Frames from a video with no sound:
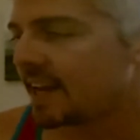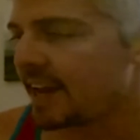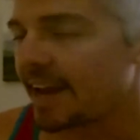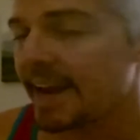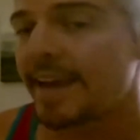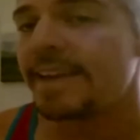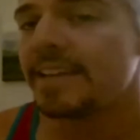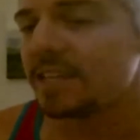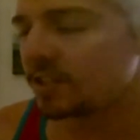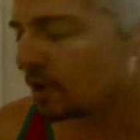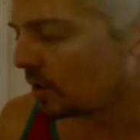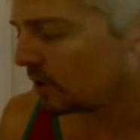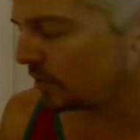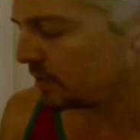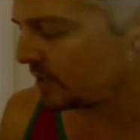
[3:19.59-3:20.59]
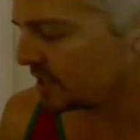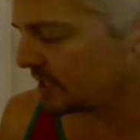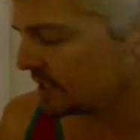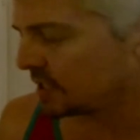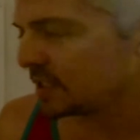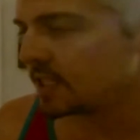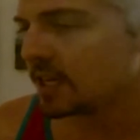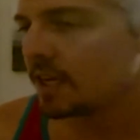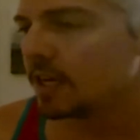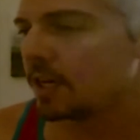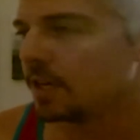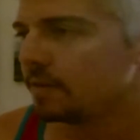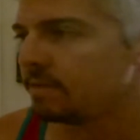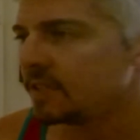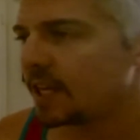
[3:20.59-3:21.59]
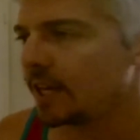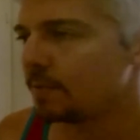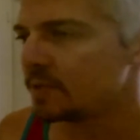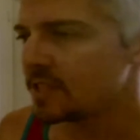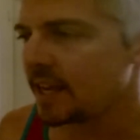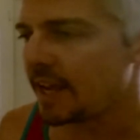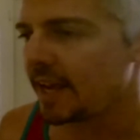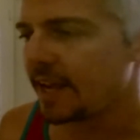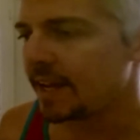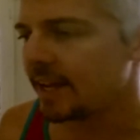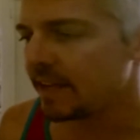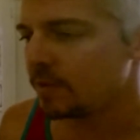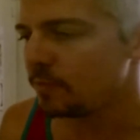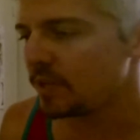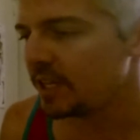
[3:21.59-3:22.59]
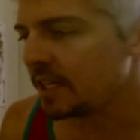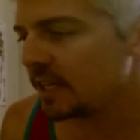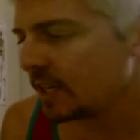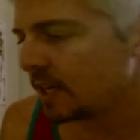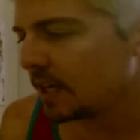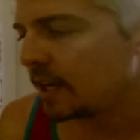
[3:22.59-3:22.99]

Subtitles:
and intolerances of types A and B,